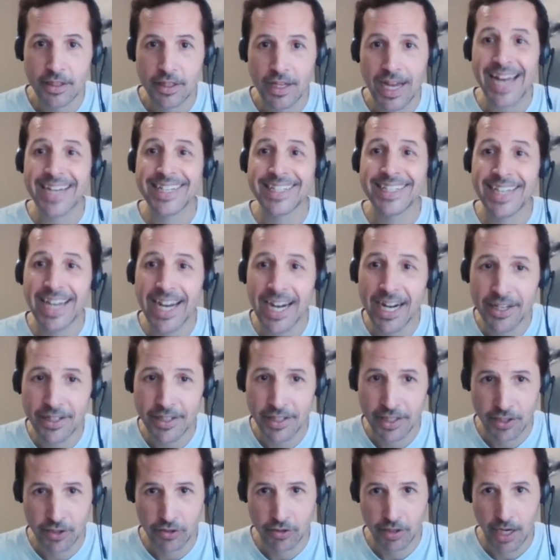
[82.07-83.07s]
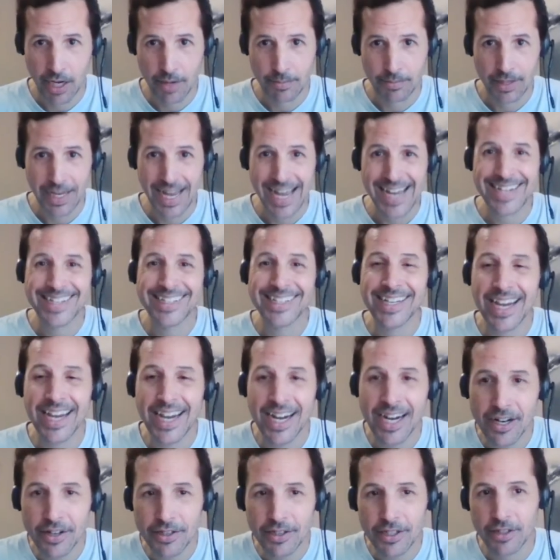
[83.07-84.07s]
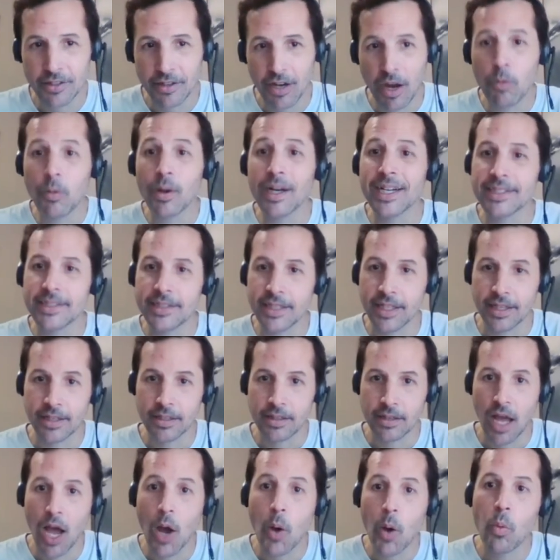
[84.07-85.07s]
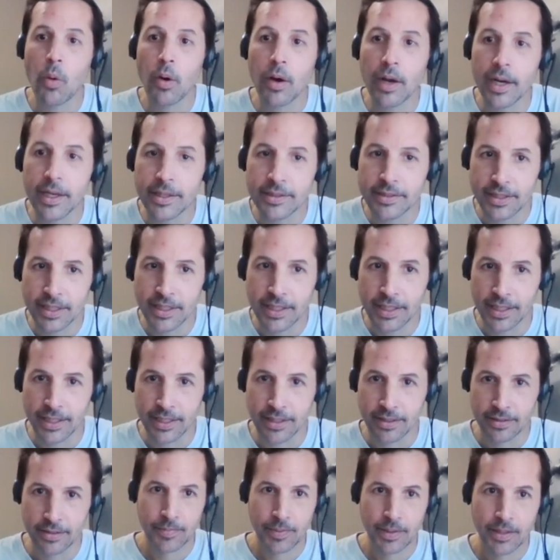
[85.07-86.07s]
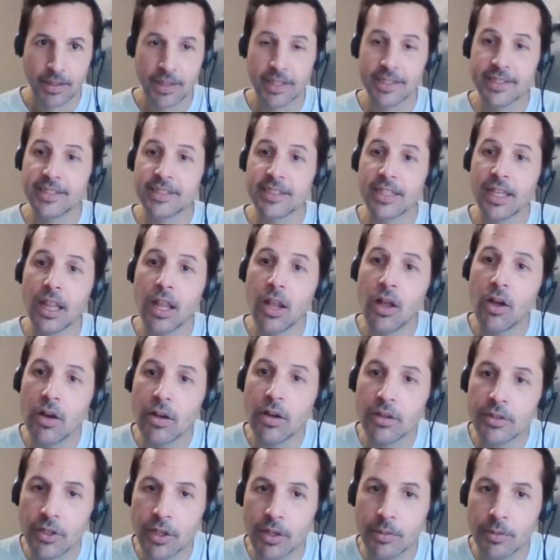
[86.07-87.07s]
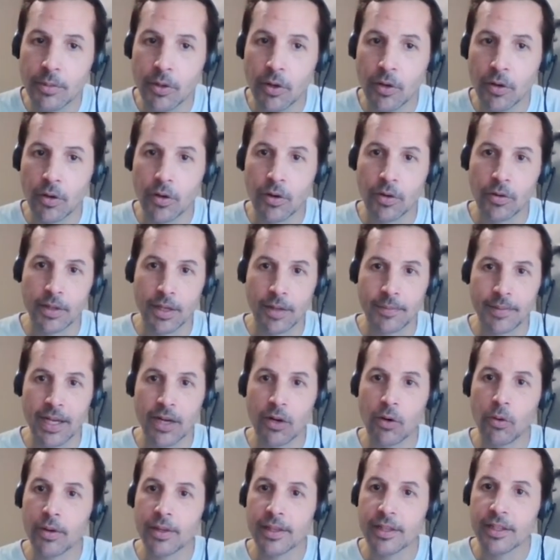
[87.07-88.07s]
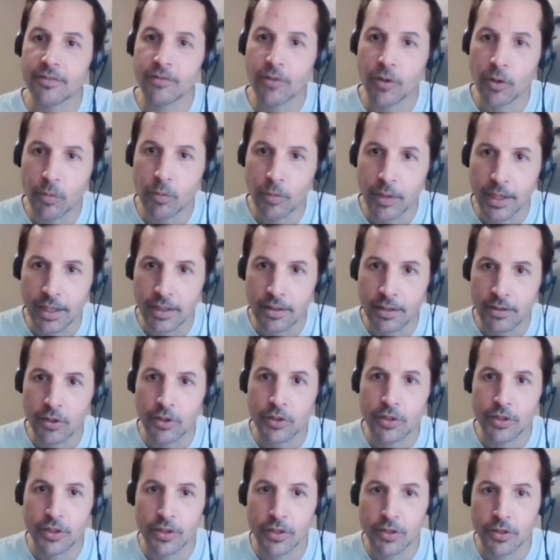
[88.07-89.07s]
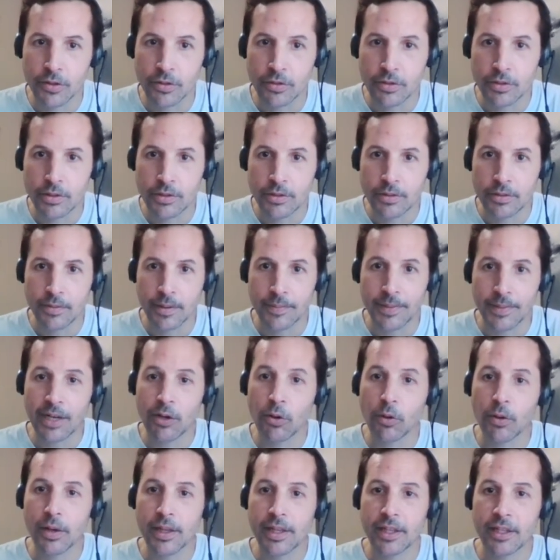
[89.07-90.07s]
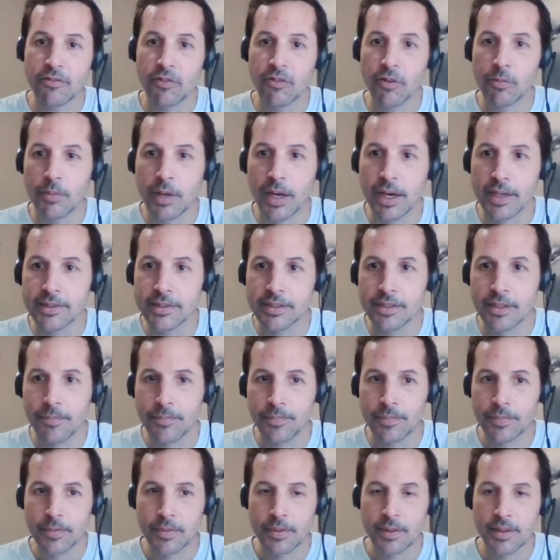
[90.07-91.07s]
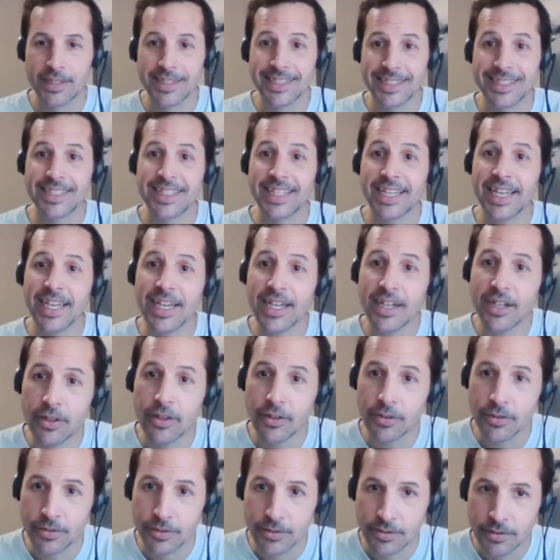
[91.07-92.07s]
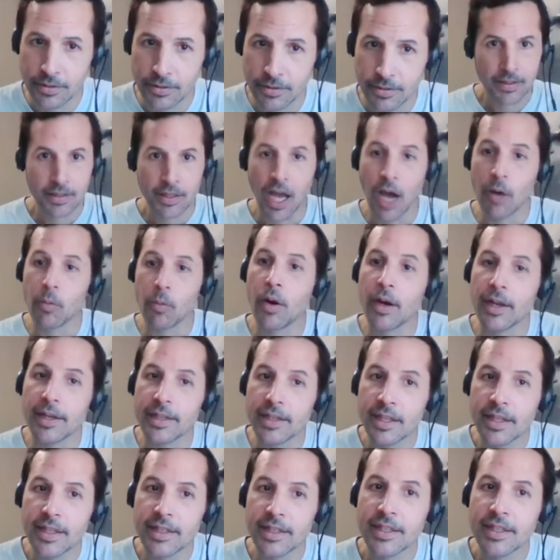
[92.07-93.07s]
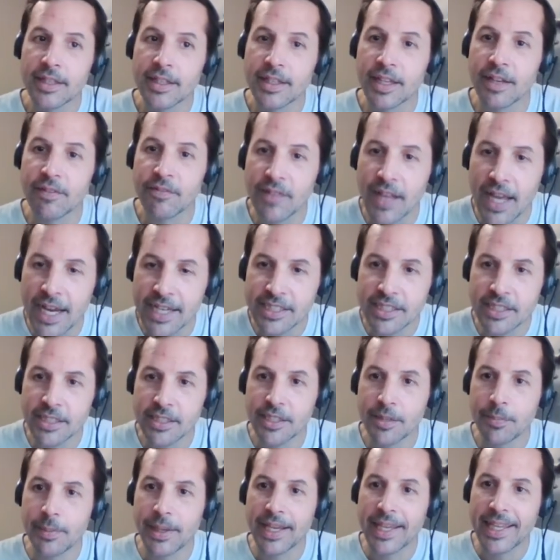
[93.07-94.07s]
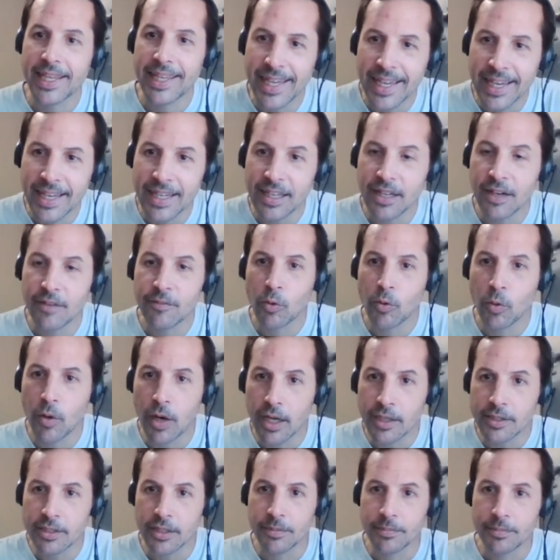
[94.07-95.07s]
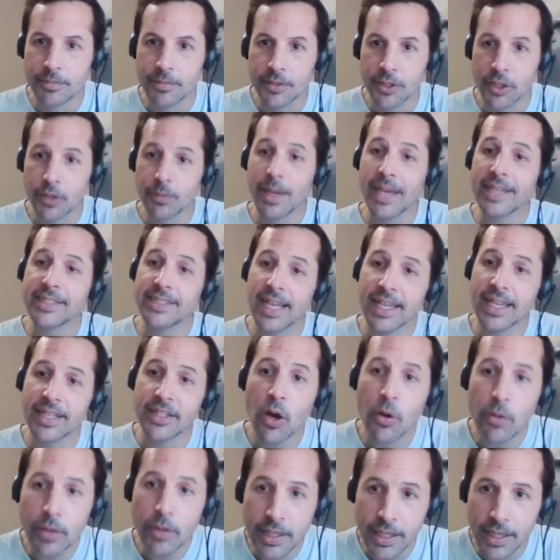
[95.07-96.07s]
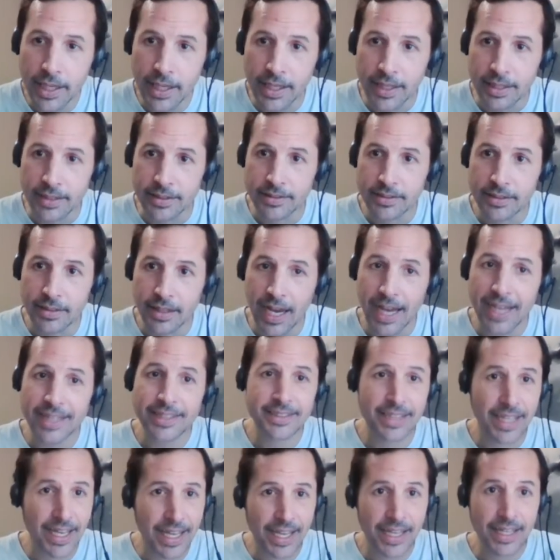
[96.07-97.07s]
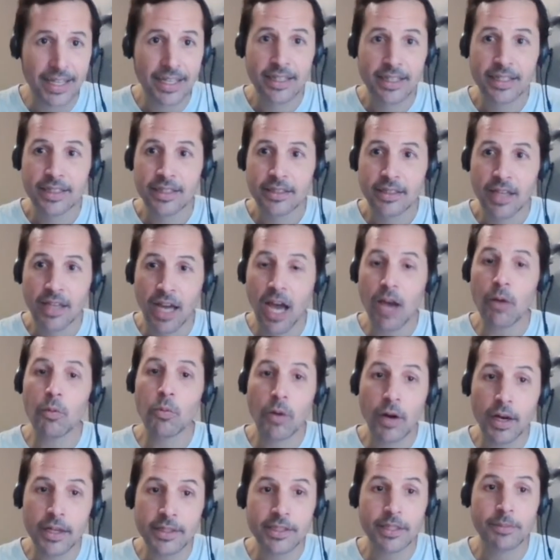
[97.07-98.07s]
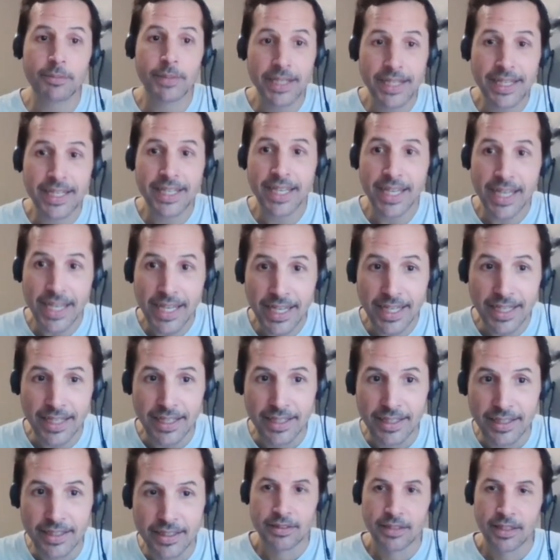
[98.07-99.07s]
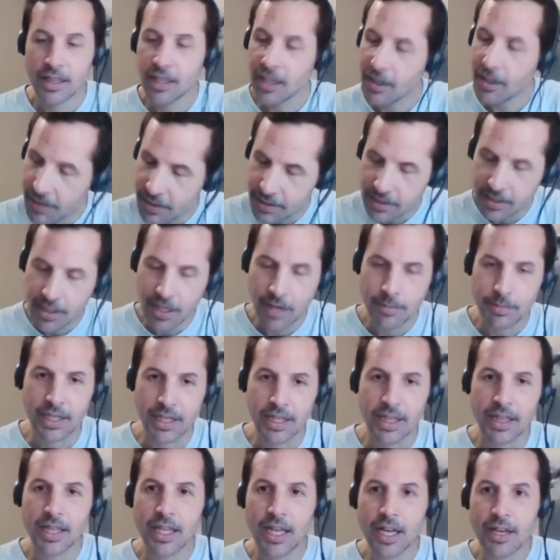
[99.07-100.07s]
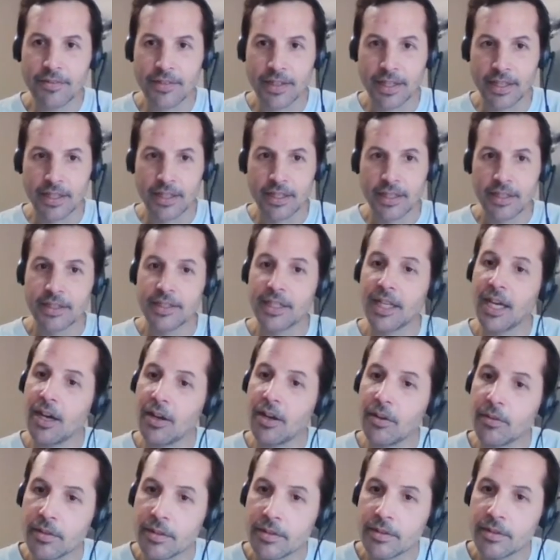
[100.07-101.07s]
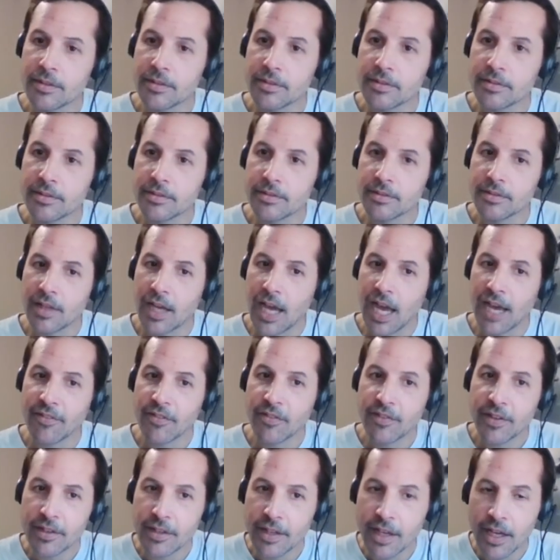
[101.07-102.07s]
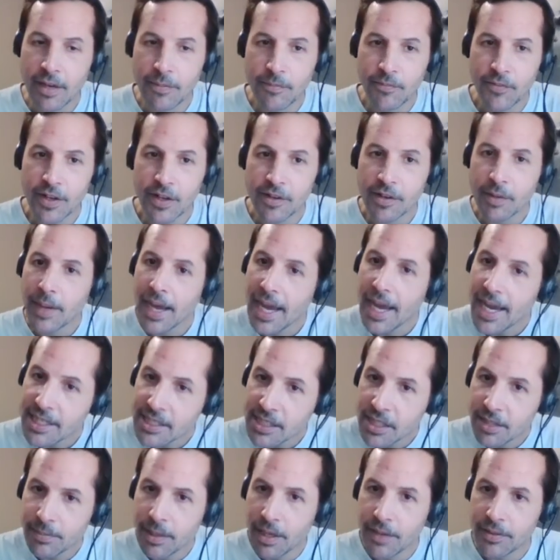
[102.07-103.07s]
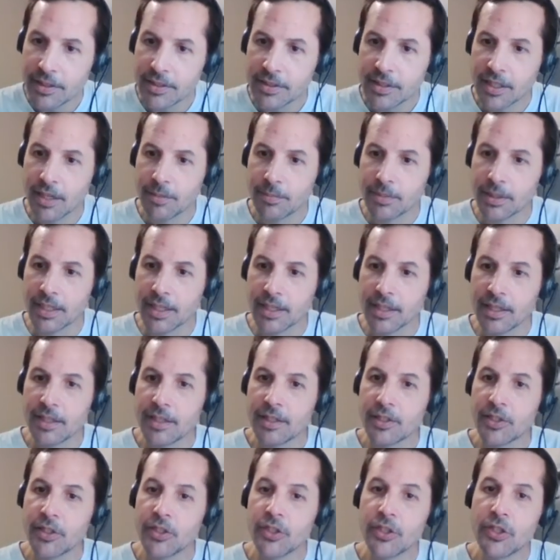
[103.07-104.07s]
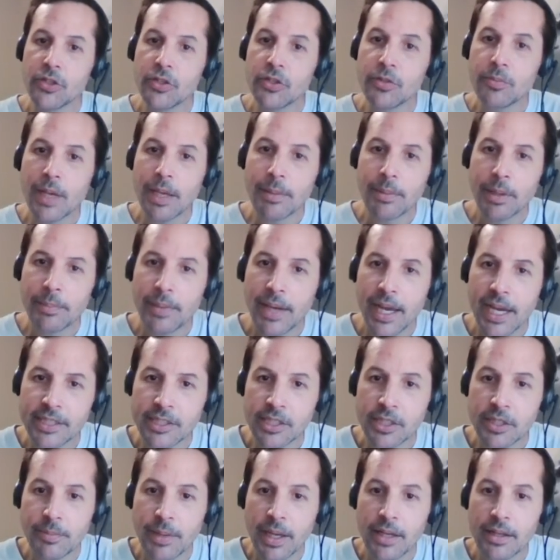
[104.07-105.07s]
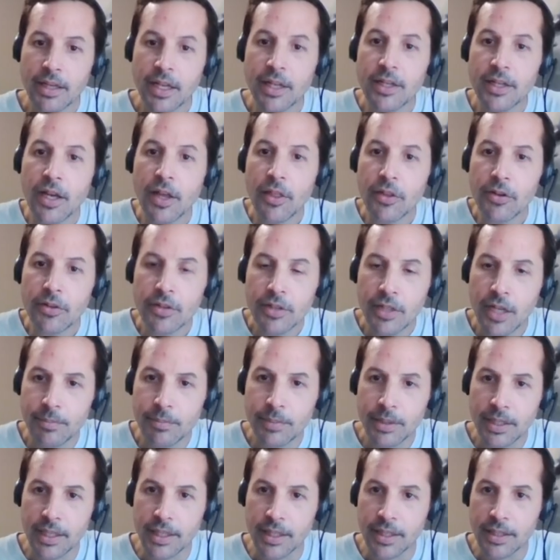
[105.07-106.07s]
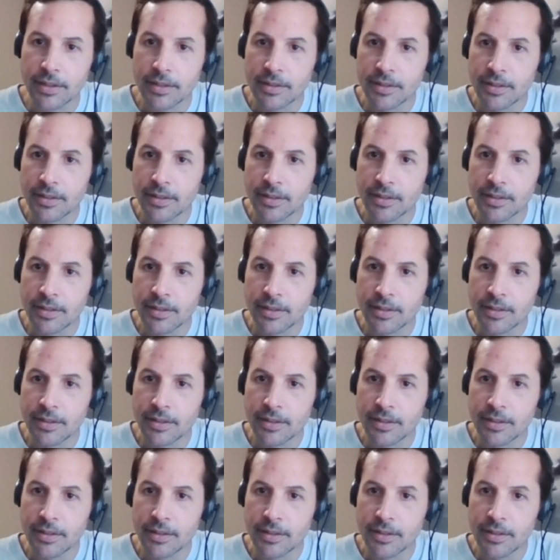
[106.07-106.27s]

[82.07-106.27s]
I dare you to drop. I dare you. I want to see it. I want to see it. This is a long-term hold. I'm not holding this for a week or two. I'm not holding this for months. This is years. I want Inflection to be king of quantum. You may say no kings. I say I want to be king. Love this company. Love it. Now, I'm very passionate about this company. You may be passionate about another company.